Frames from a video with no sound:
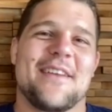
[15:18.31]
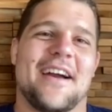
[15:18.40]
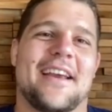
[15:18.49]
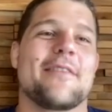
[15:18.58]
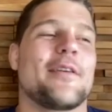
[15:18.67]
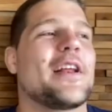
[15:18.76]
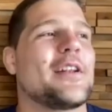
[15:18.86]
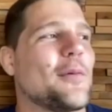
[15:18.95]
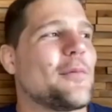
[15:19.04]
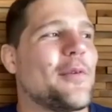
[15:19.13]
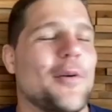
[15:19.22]
Like even in
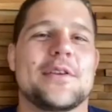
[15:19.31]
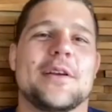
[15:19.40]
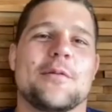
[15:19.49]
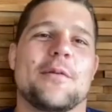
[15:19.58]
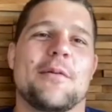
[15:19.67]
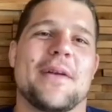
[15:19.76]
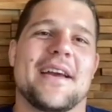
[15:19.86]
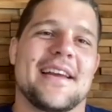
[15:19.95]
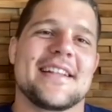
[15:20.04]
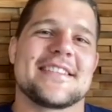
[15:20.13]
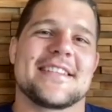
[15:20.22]
top 14, when you play
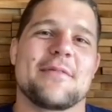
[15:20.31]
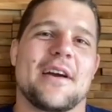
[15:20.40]
against them,